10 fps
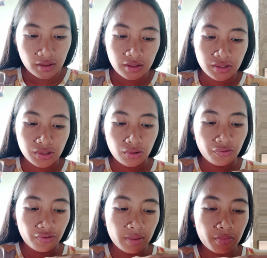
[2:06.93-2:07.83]
So
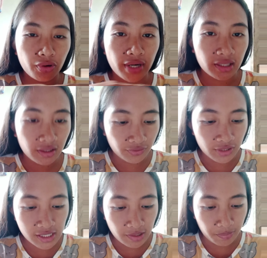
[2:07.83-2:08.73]
from corrective
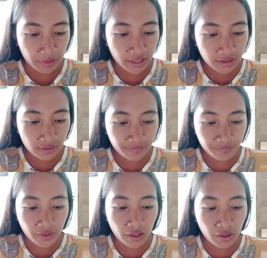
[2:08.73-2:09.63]
discipline,
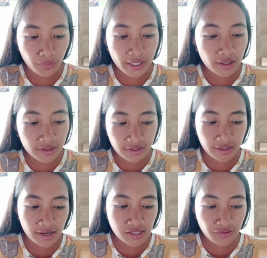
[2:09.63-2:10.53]
when a learner
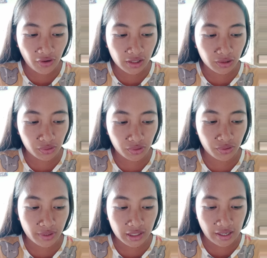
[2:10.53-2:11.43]
has failed to
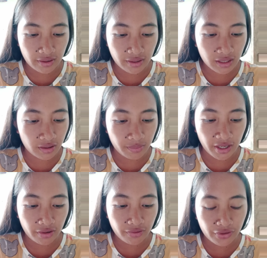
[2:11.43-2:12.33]
redirect her
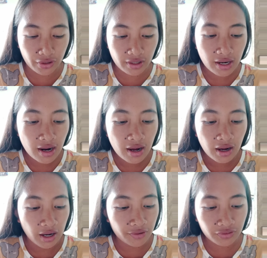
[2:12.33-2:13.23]
behavior
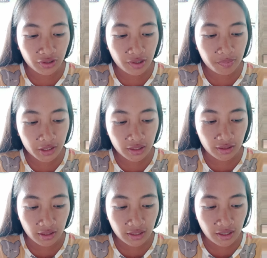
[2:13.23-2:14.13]
after repeated
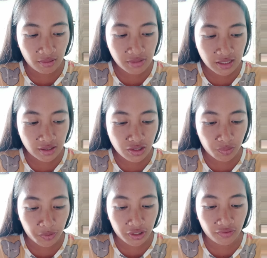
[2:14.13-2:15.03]
attempts at
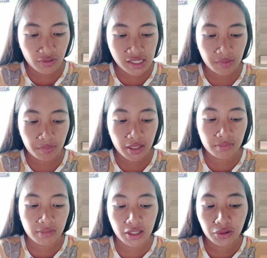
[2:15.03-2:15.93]
supportive discipline,
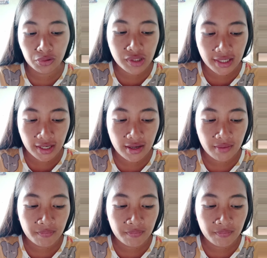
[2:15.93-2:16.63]
meaning to say,